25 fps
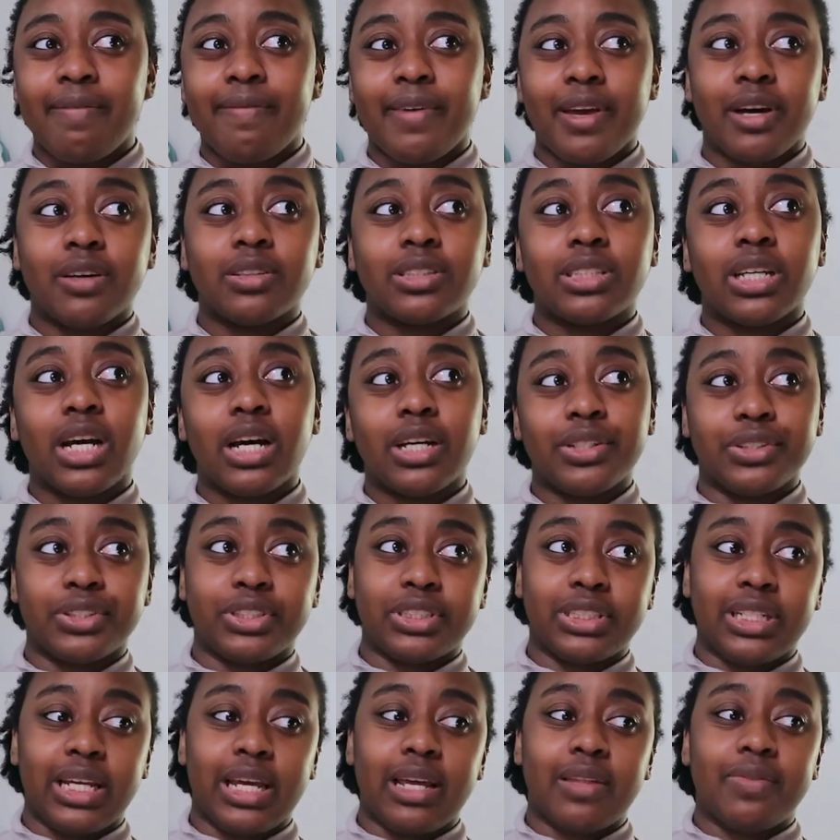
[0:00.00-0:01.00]
fail to
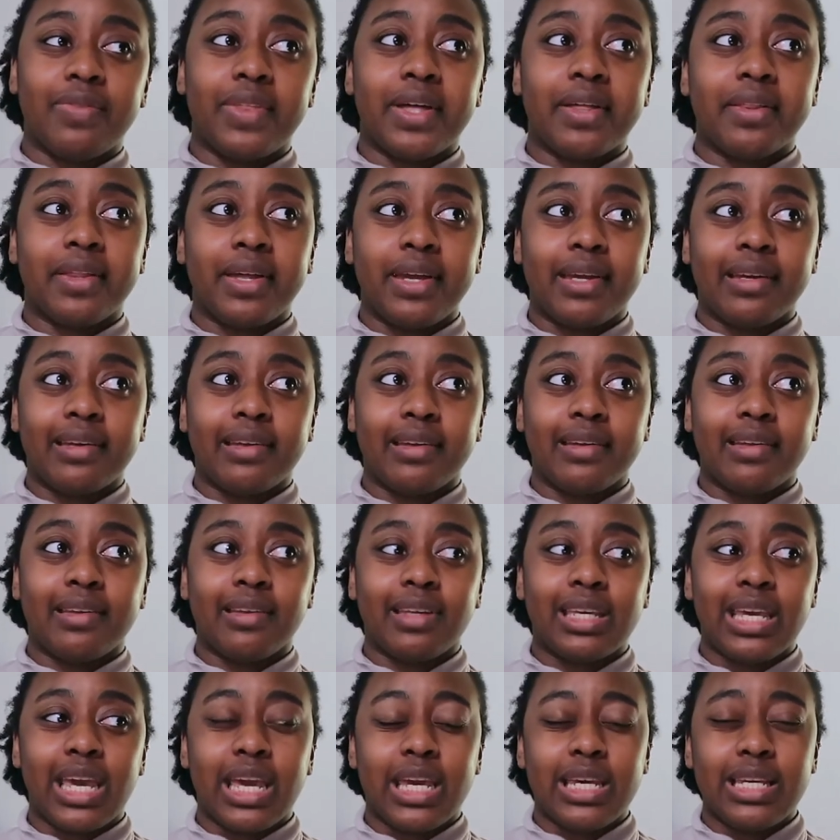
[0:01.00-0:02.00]
understand that like
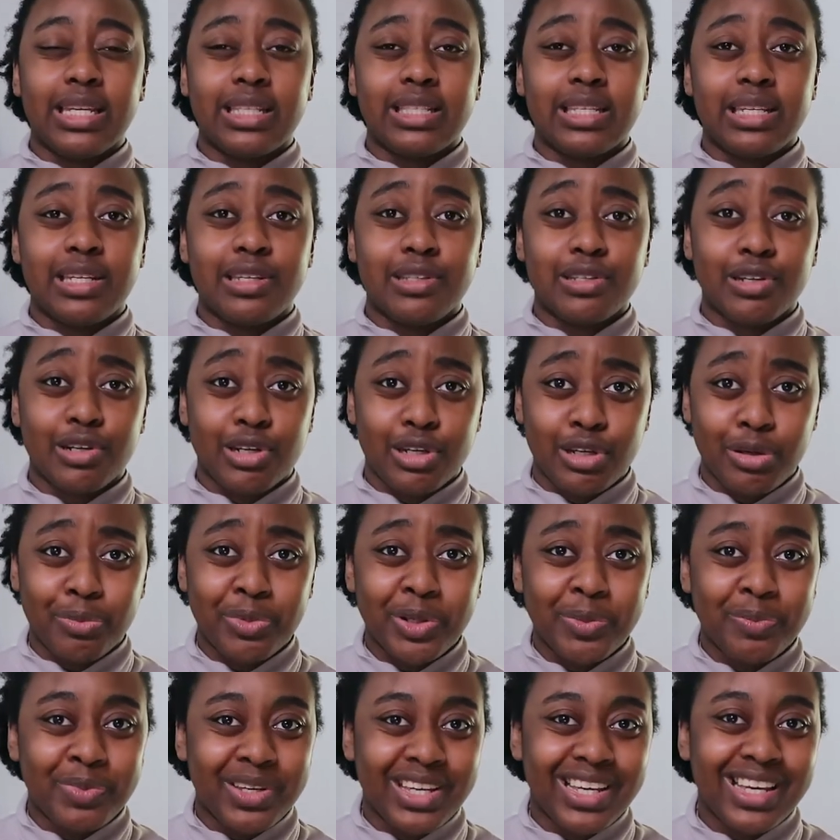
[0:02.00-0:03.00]
KETs are
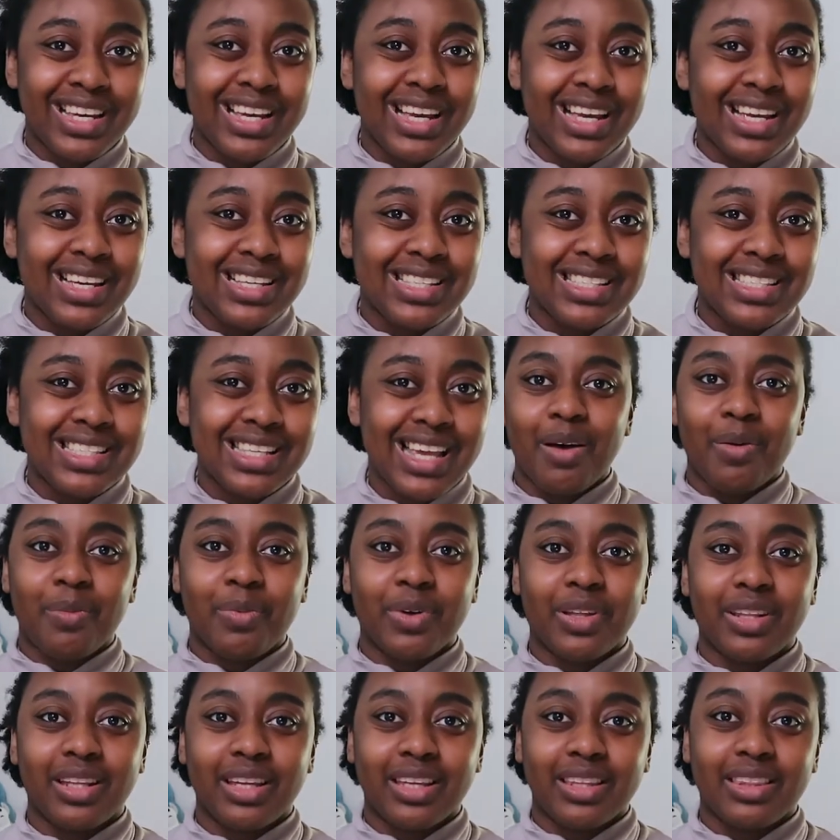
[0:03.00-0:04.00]
human beings,
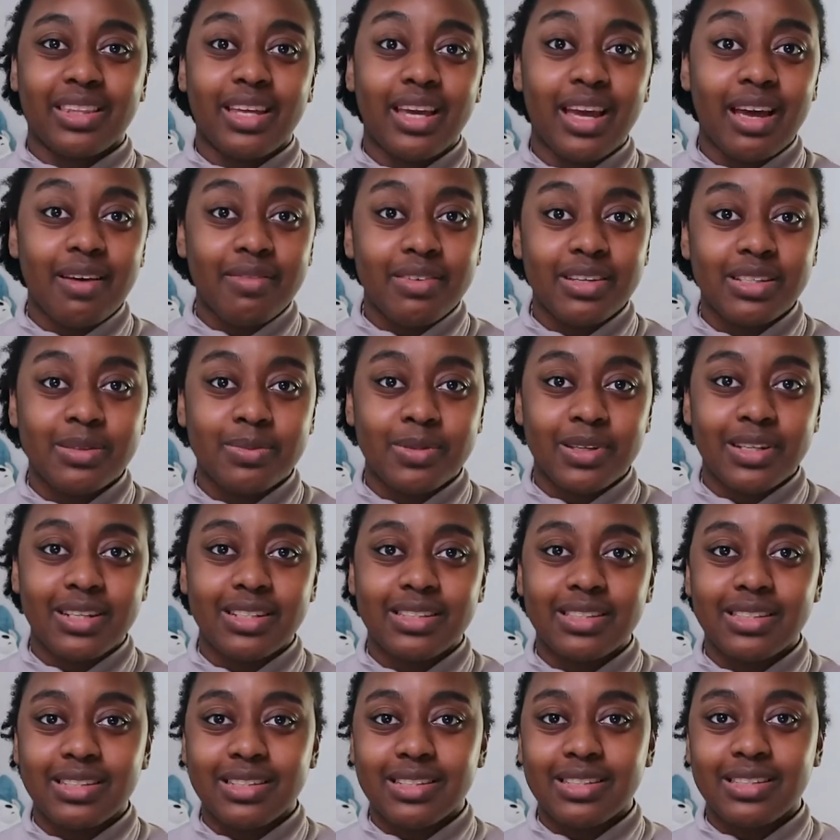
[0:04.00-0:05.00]
but like they have
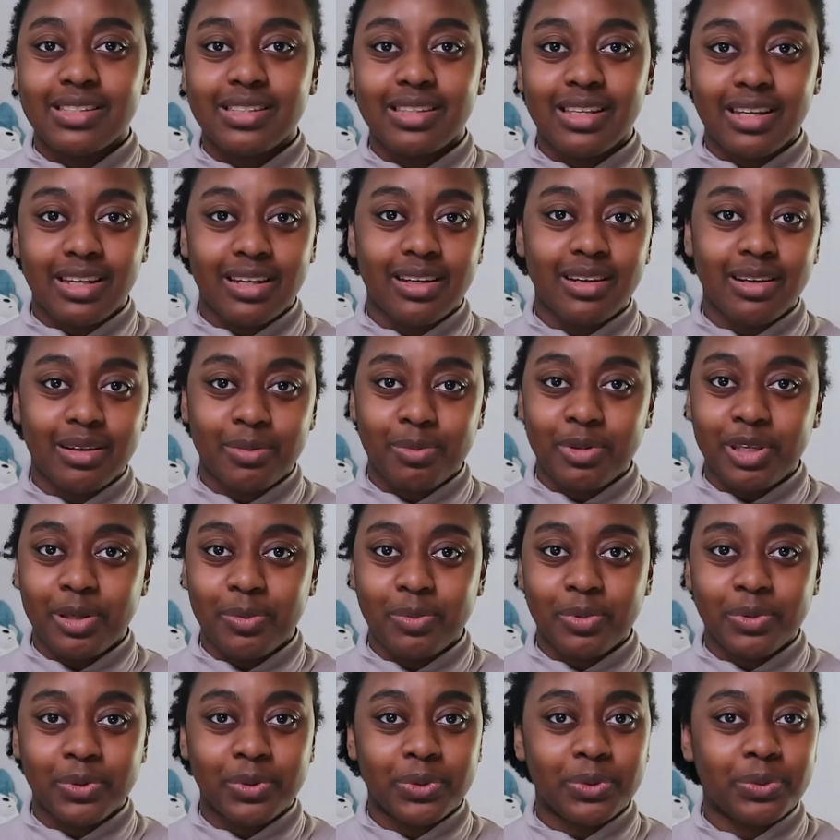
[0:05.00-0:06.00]
experiences, they are
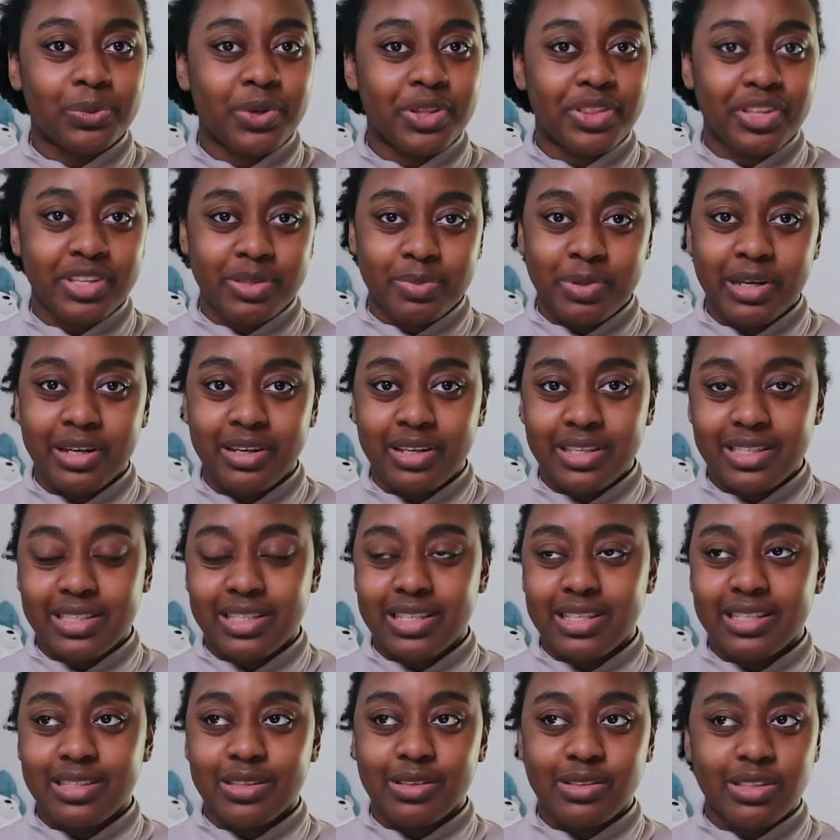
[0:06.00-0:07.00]
people with
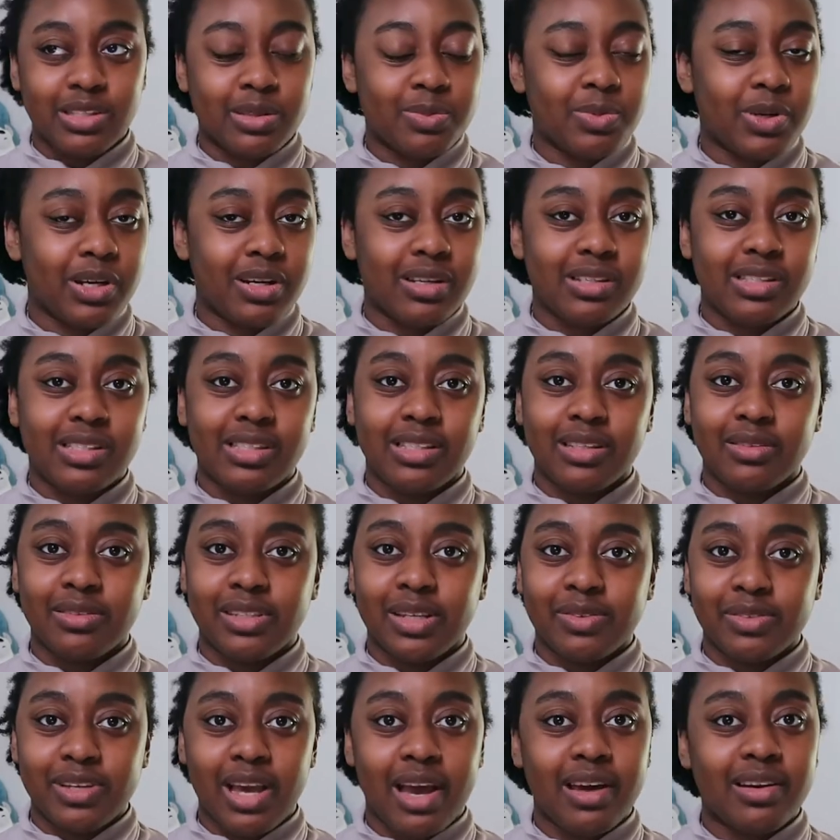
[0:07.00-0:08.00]
experiences, those
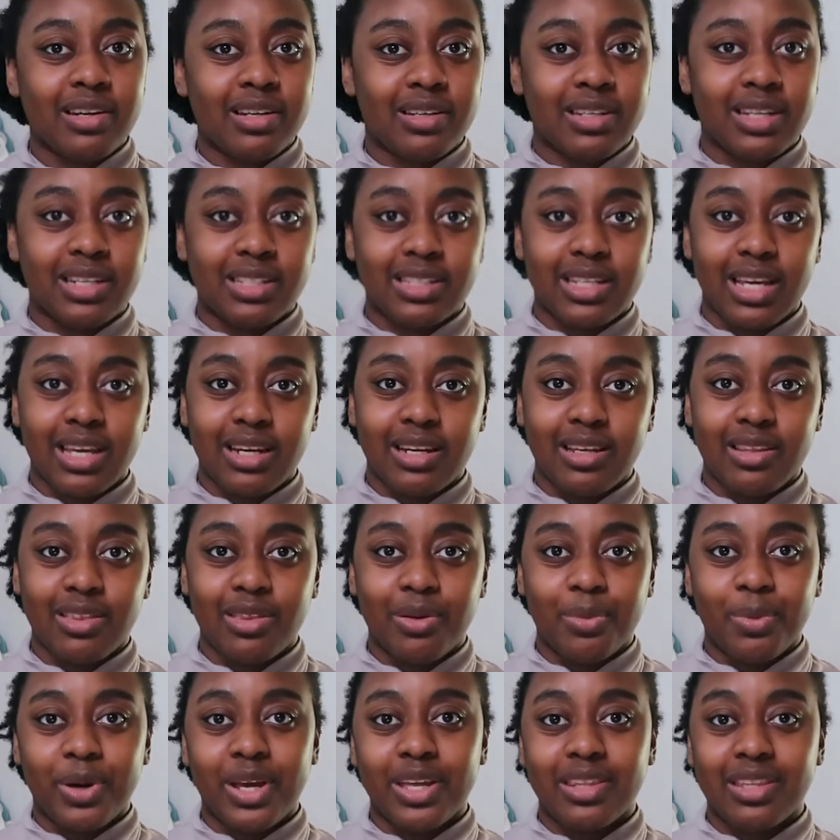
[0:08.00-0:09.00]
experiences have kind of dictated
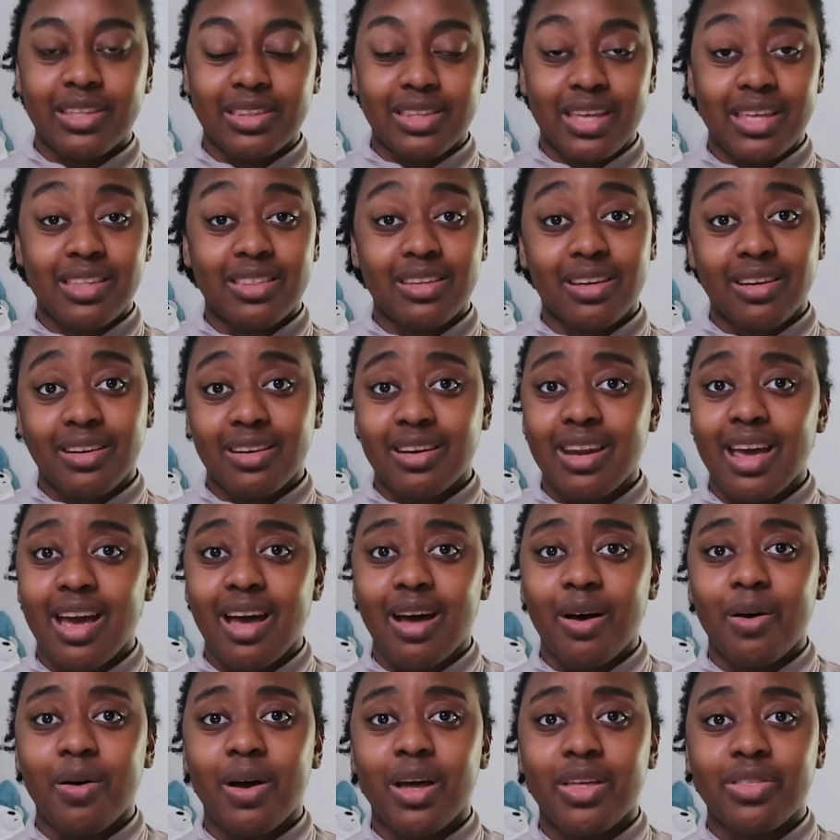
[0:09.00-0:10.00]
the way that they think
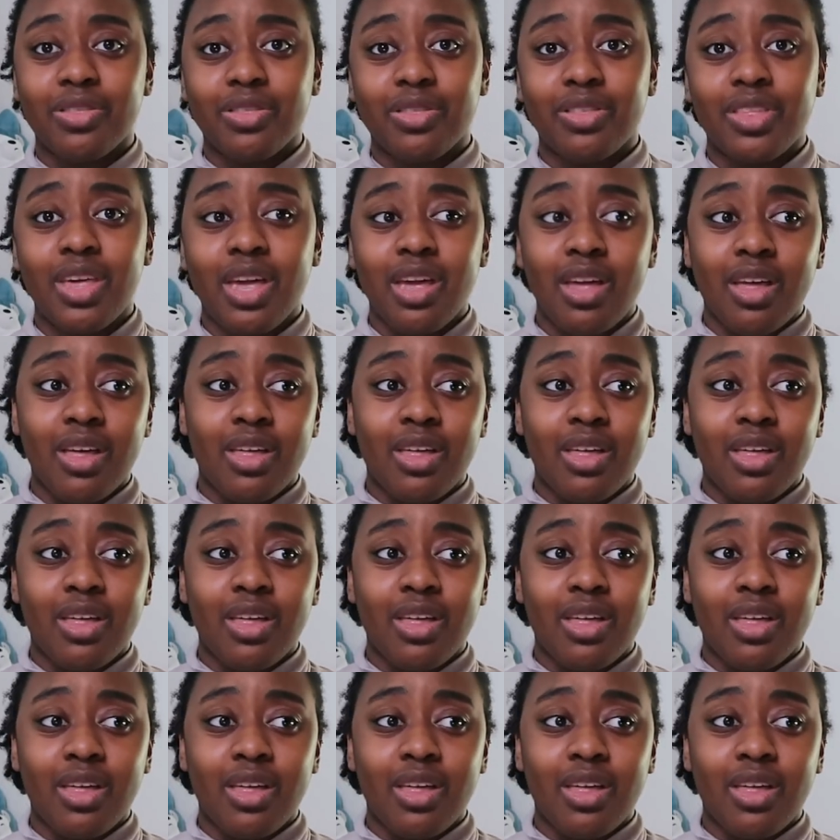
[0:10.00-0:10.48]
now and